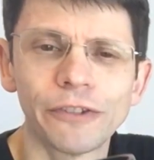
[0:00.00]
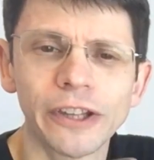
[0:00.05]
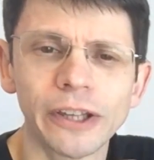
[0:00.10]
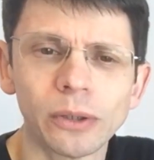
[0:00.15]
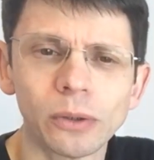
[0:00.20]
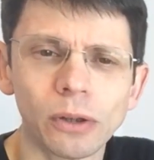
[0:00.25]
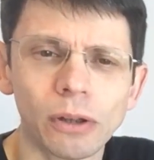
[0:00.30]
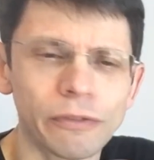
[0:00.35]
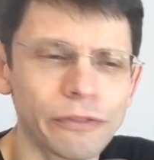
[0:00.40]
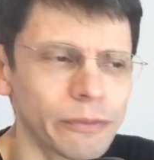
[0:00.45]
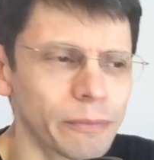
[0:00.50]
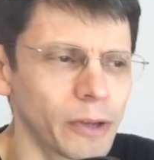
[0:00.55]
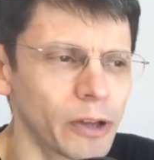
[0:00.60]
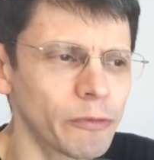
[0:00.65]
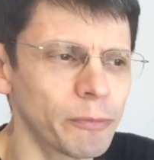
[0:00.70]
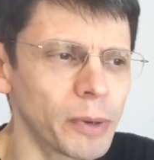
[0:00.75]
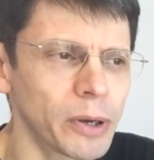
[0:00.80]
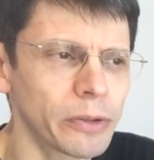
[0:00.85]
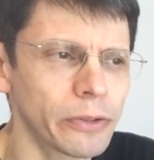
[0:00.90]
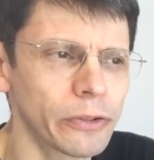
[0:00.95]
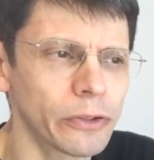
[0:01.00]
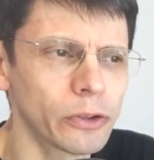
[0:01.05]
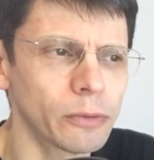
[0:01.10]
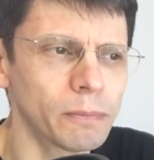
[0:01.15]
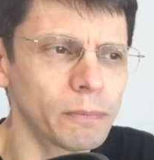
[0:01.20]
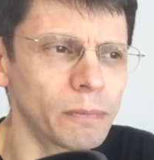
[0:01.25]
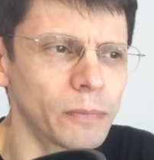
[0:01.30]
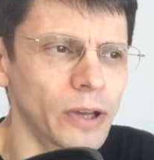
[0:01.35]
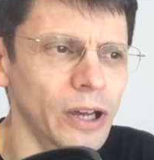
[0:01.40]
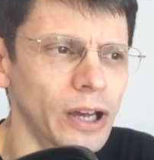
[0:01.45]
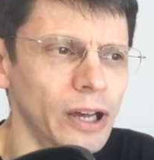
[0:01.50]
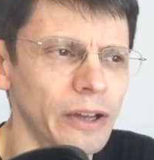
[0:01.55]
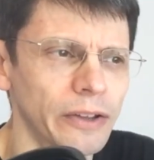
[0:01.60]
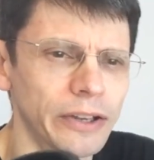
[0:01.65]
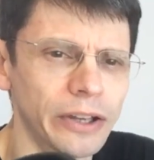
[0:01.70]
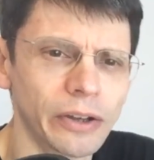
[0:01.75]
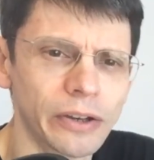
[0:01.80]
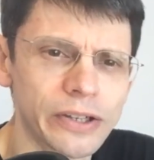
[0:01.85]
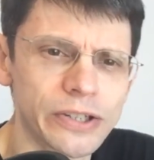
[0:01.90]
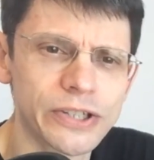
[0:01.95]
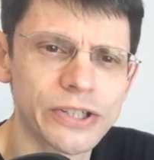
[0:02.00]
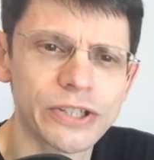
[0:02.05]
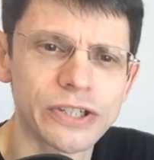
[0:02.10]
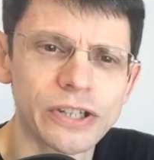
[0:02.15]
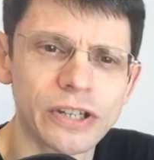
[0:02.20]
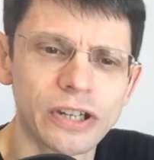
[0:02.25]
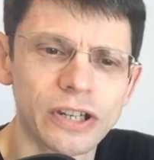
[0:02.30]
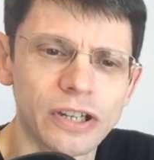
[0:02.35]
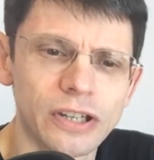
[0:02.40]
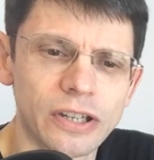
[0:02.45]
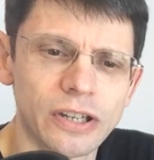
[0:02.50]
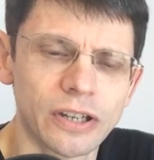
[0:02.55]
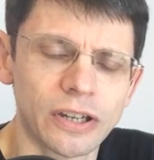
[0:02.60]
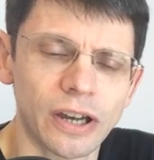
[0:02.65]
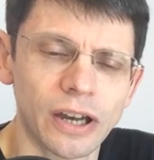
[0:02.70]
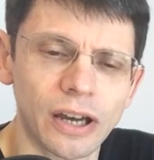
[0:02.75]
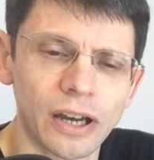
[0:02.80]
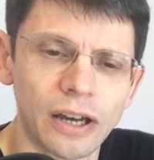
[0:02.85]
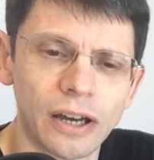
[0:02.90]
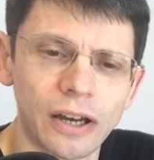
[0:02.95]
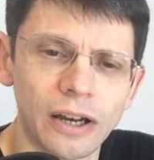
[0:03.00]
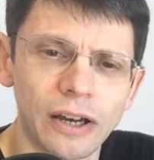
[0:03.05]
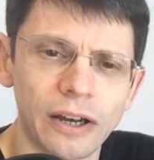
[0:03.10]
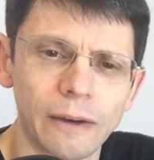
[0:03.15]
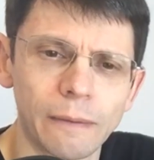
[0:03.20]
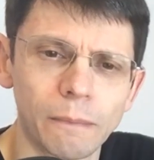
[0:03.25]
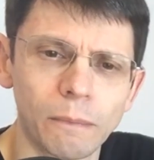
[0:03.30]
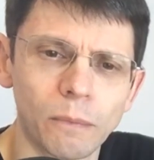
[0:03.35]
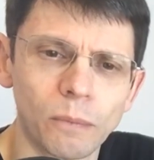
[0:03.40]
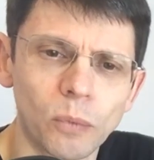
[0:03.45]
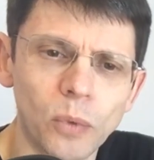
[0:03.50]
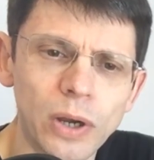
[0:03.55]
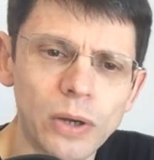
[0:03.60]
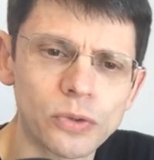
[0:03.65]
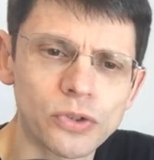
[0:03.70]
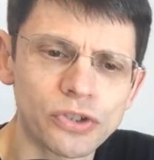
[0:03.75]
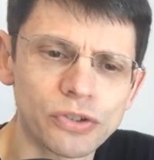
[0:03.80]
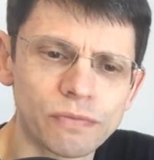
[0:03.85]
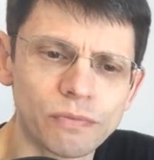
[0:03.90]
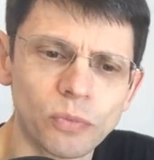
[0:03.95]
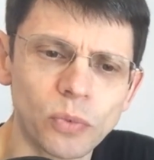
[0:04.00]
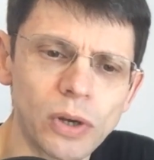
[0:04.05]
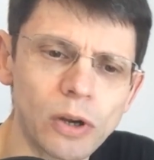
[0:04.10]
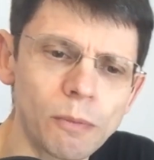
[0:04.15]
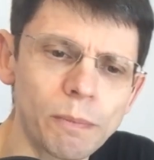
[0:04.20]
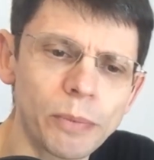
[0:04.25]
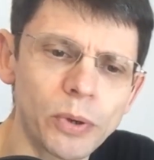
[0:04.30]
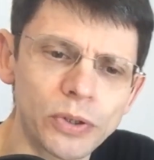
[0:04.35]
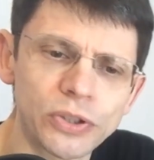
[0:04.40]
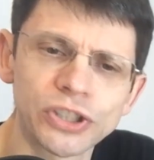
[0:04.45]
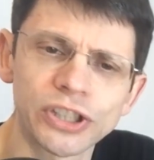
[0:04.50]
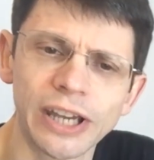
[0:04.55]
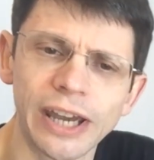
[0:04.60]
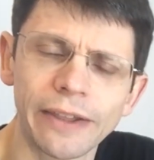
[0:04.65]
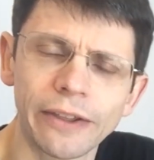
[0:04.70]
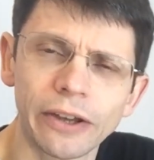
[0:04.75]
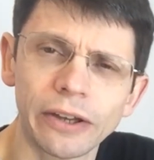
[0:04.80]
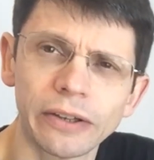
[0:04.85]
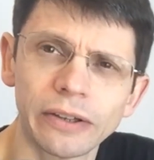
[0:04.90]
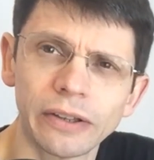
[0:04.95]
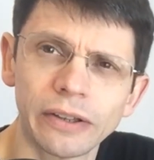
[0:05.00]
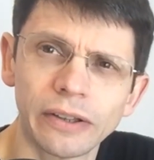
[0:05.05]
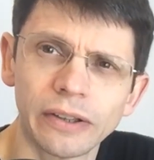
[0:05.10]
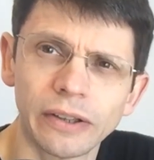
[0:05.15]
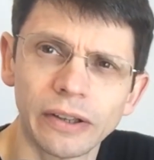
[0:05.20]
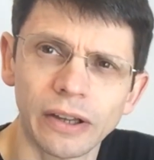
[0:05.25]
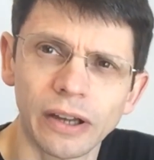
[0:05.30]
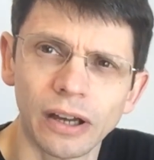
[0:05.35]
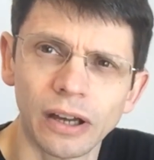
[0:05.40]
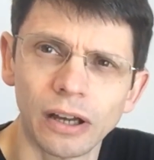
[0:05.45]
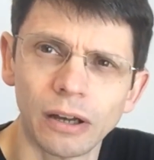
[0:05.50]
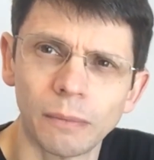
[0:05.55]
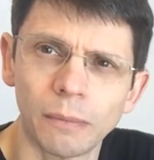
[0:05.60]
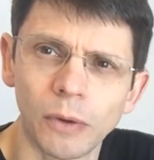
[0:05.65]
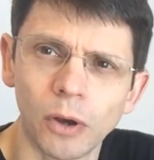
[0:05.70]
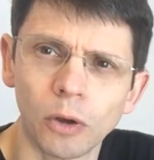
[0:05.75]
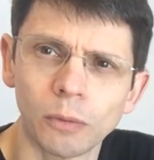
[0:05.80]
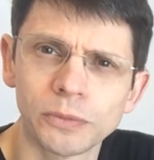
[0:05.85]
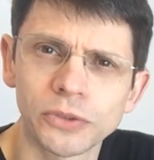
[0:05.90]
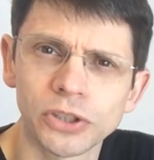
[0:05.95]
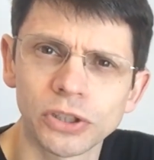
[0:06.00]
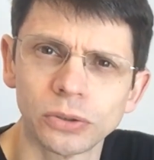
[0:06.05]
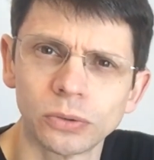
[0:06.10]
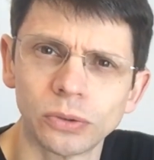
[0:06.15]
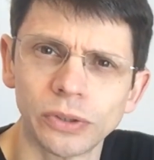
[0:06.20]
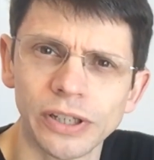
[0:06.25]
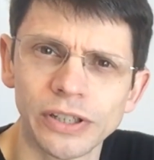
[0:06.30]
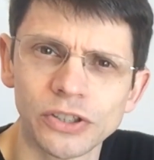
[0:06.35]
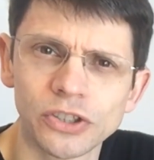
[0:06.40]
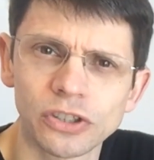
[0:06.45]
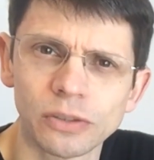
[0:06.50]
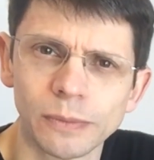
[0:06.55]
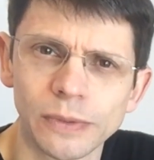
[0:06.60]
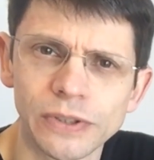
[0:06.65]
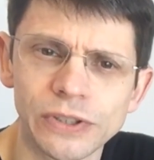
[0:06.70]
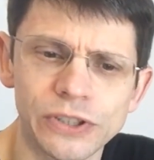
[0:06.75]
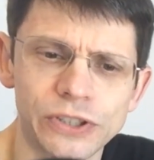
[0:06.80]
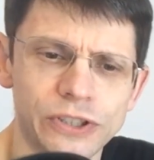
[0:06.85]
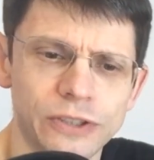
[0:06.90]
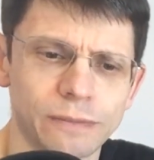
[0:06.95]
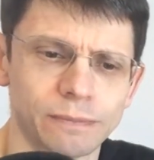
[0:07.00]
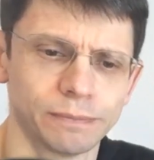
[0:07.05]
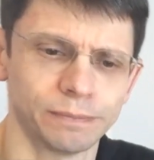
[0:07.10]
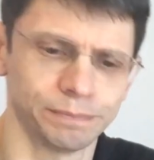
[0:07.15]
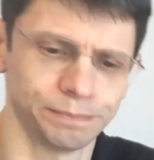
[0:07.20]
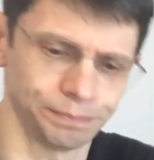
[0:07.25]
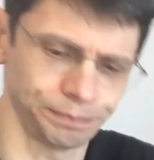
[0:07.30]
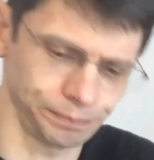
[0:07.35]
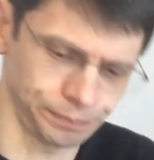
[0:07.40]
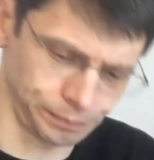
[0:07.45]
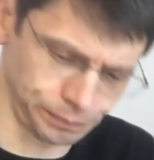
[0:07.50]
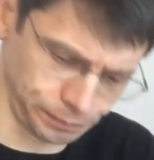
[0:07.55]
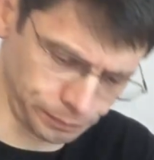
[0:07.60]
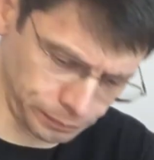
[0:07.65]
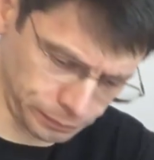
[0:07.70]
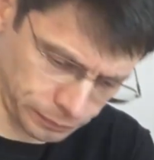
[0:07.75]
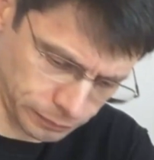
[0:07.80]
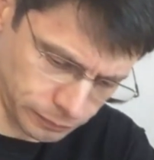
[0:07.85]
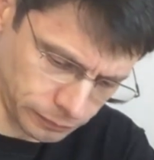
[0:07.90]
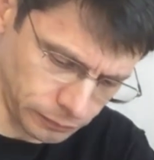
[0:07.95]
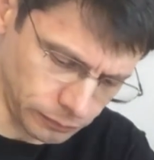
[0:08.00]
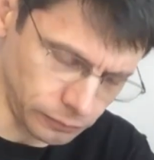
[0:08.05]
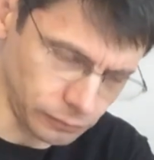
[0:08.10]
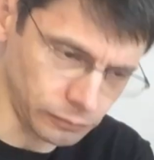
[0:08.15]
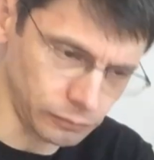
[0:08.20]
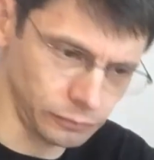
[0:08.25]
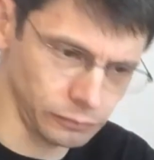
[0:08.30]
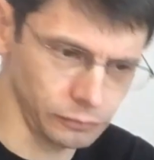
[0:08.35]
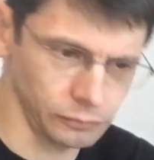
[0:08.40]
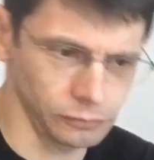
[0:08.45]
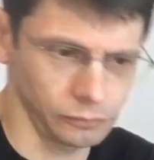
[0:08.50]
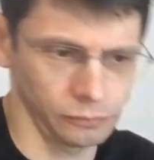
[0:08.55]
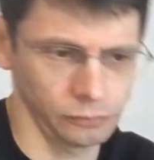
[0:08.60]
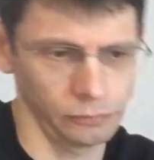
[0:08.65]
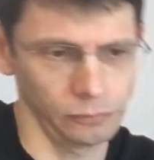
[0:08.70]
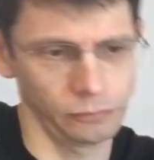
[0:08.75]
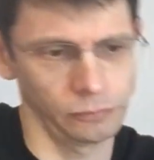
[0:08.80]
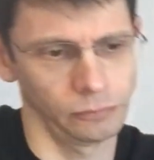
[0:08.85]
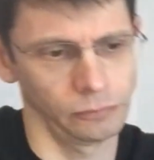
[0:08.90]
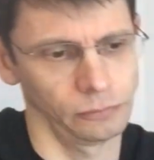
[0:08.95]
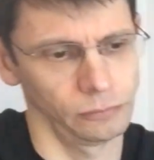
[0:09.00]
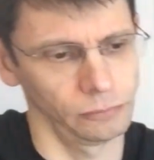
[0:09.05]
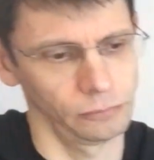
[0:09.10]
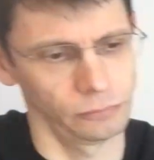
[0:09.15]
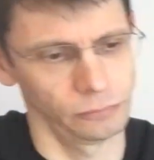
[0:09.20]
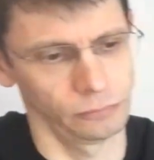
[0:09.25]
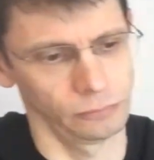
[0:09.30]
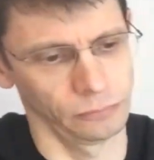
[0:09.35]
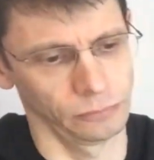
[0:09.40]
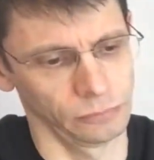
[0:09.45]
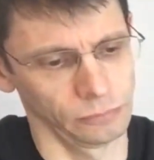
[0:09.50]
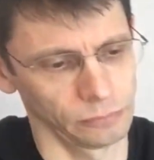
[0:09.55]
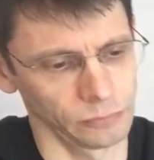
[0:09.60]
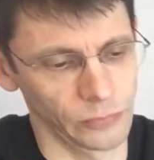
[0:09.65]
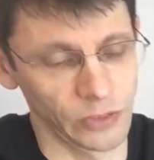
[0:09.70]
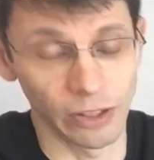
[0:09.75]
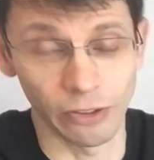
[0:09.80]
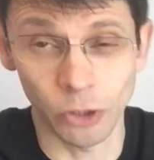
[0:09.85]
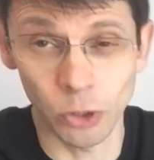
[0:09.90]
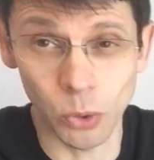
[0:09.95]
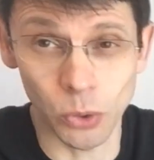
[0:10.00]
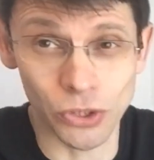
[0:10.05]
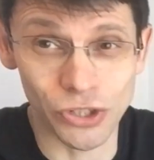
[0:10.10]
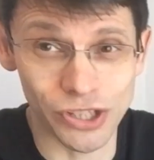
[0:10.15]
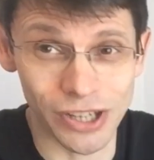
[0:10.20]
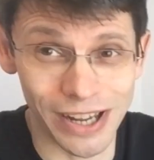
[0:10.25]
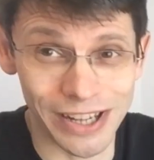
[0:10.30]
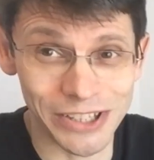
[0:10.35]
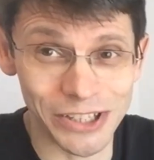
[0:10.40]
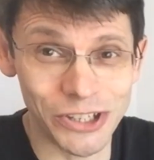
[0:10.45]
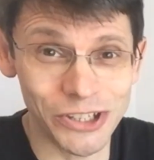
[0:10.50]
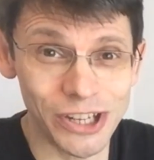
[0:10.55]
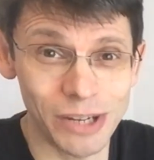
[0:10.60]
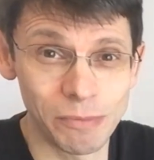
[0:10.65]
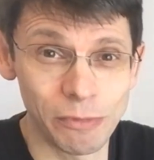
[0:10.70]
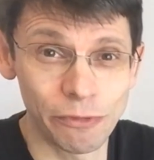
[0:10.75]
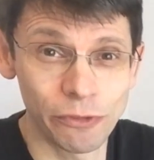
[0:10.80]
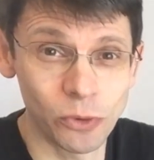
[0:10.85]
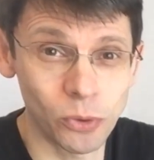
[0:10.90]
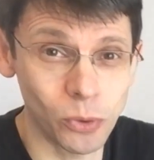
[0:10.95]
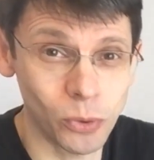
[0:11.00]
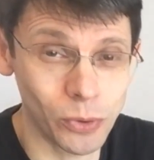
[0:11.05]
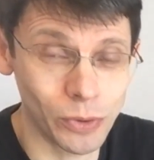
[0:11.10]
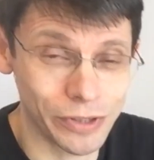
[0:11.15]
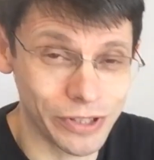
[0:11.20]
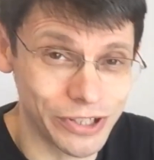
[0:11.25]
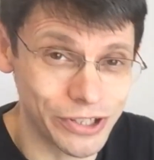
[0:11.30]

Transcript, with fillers: feel of both of them. Nice, well put together optical instruments. Of course, as I said before,